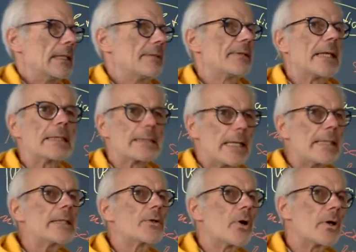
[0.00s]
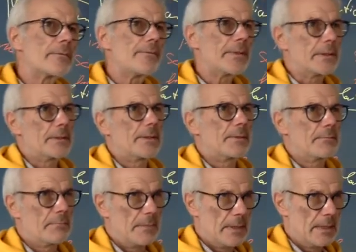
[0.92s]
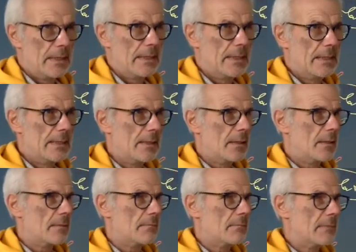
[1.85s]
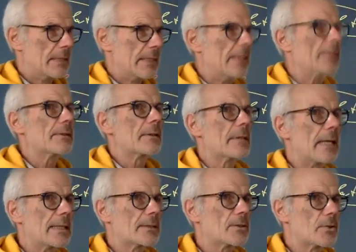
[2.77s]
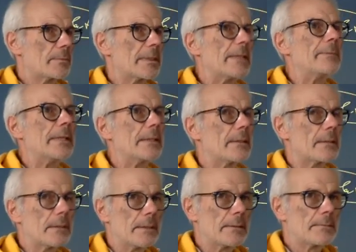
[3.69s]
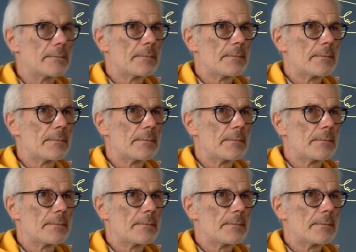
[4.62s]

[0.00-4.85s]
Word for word: If there's any conflict here in the classroom immediately,